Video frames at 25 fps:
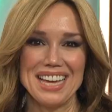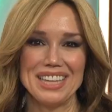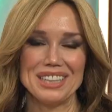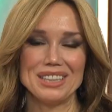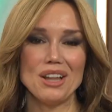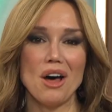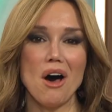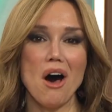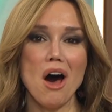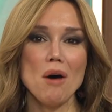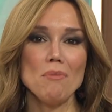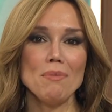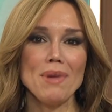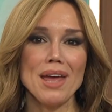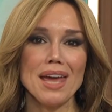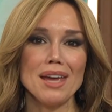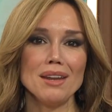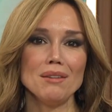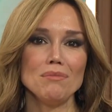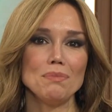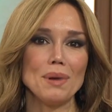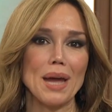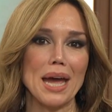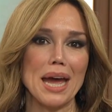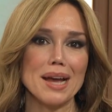
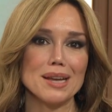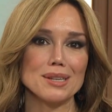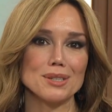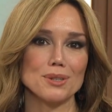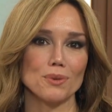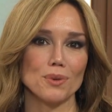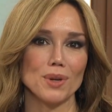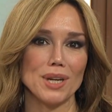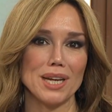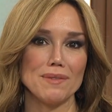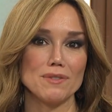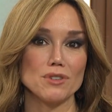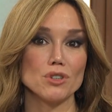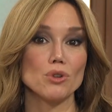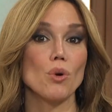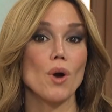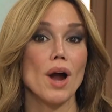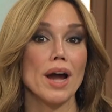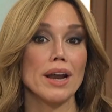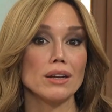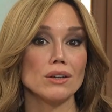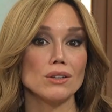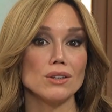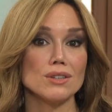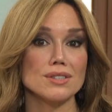Lawmen Bass Reeves
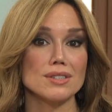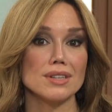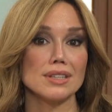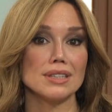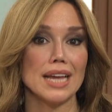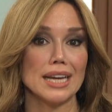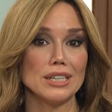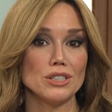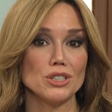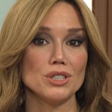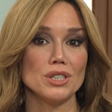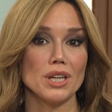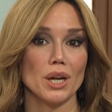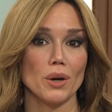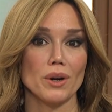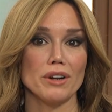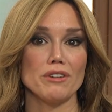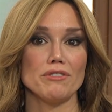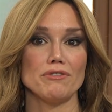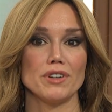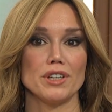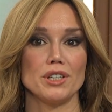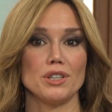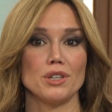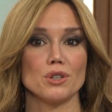chronicles the
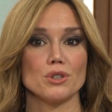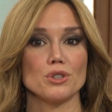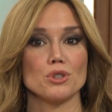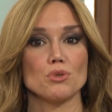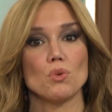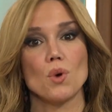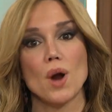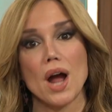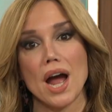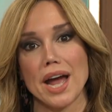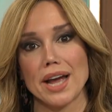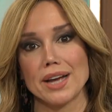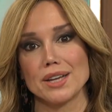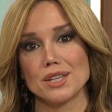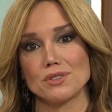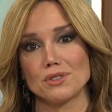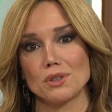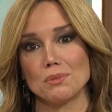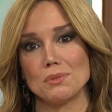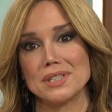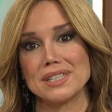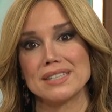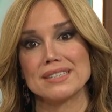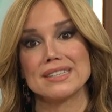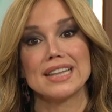legendary figure's rise
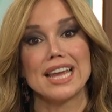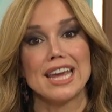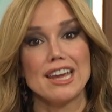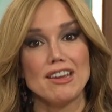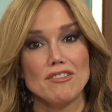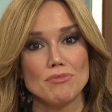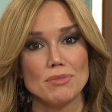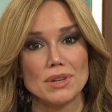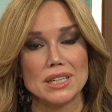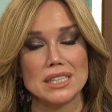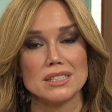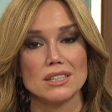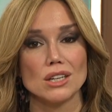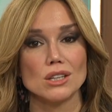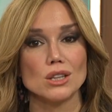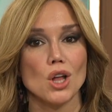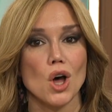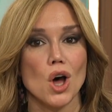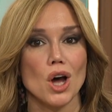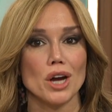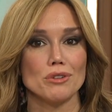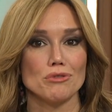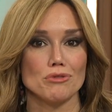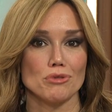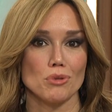from enslavement to
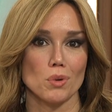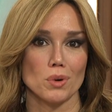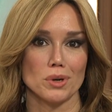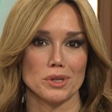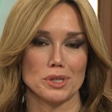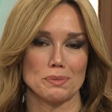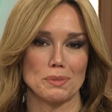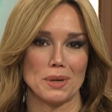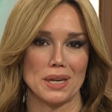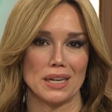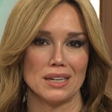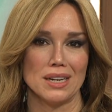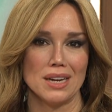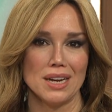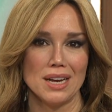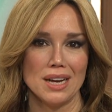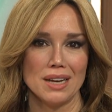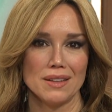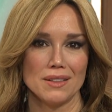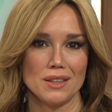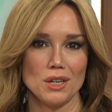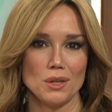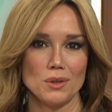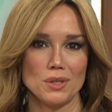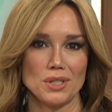law enforcement.
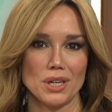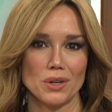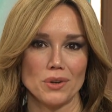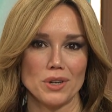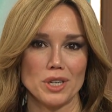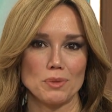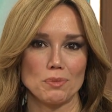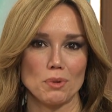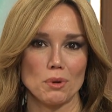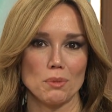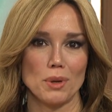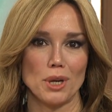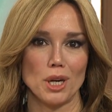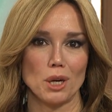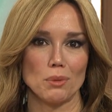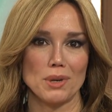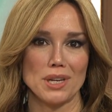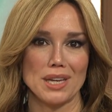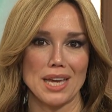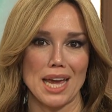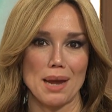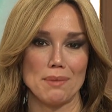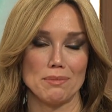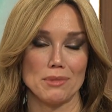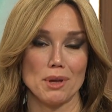The new series premiere
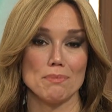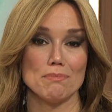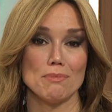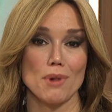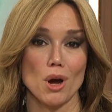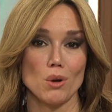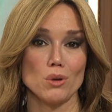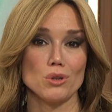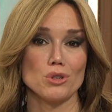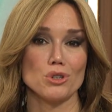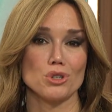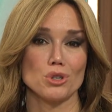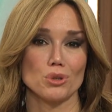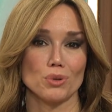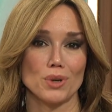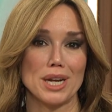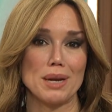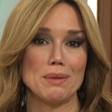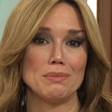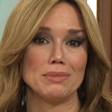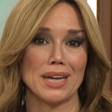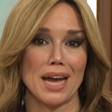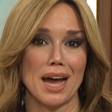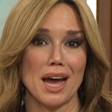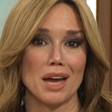became the most
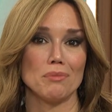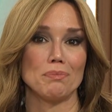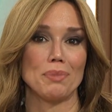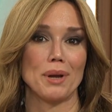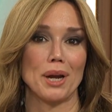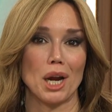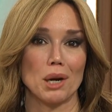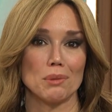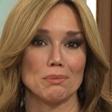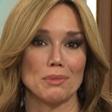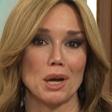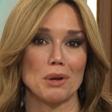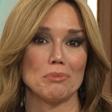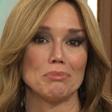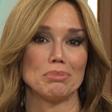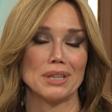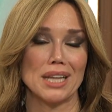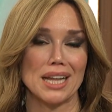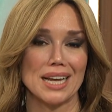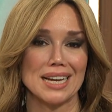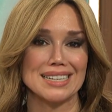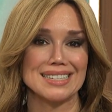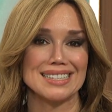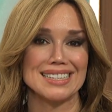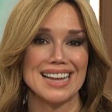streamed on Paramount
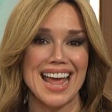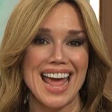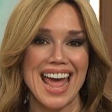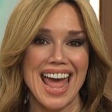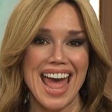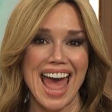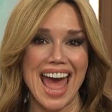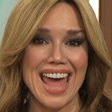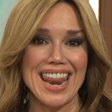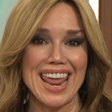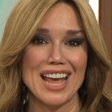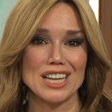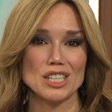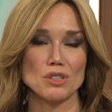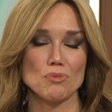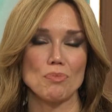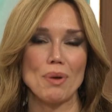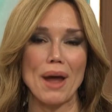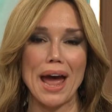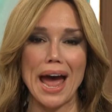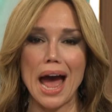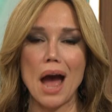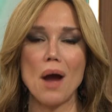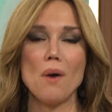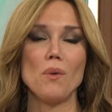Plus and has
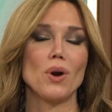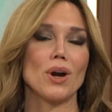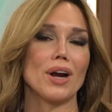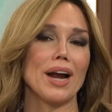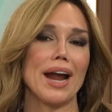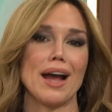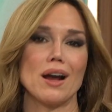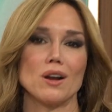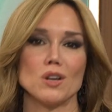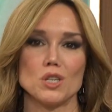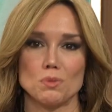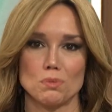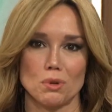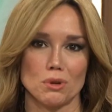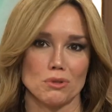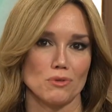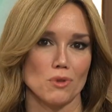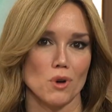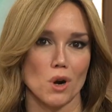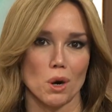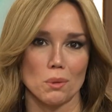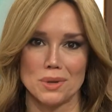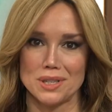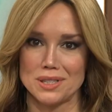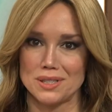powerhouse
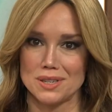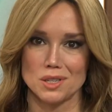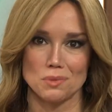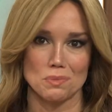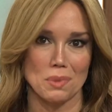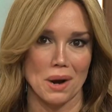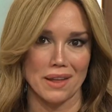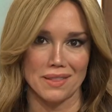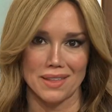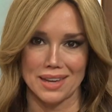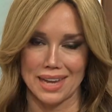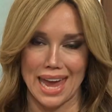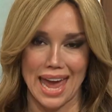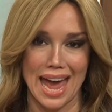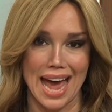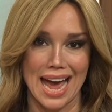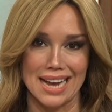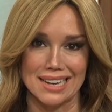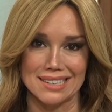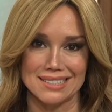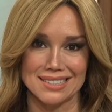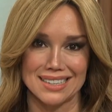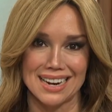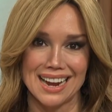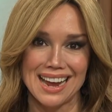performances by the
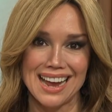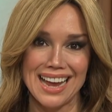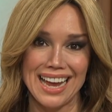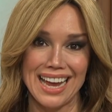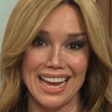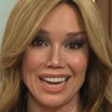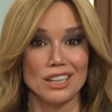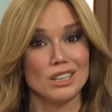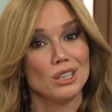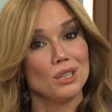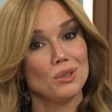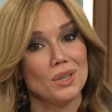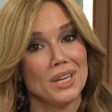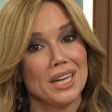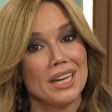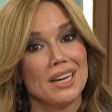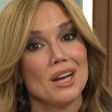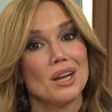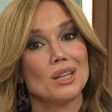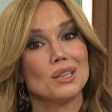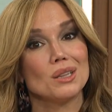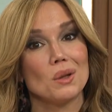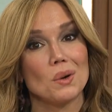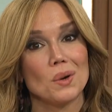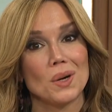cast,
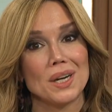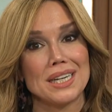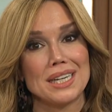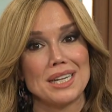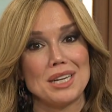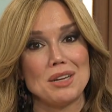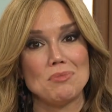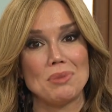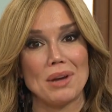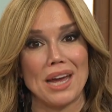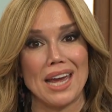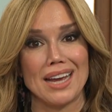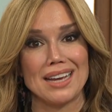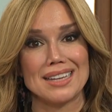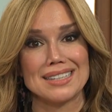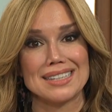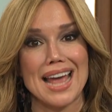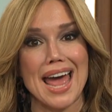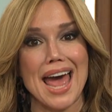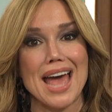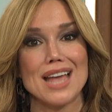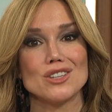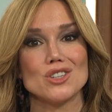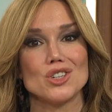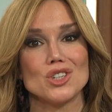including Lauren
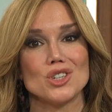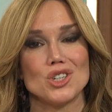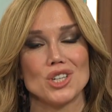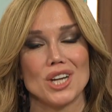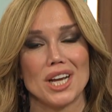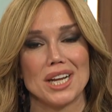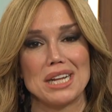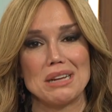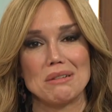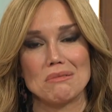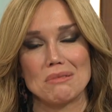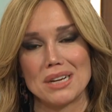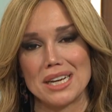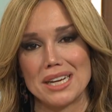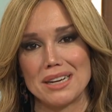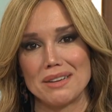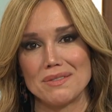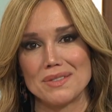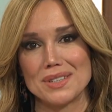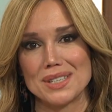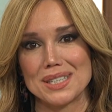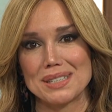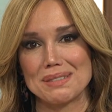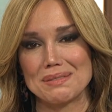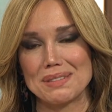Ebanks as Jennie
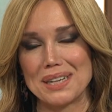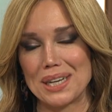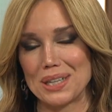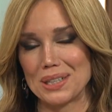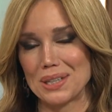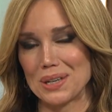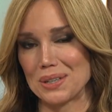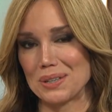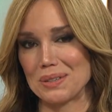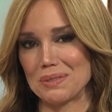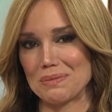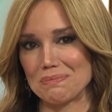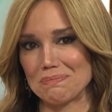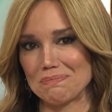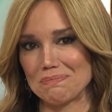Reeves. Take a look.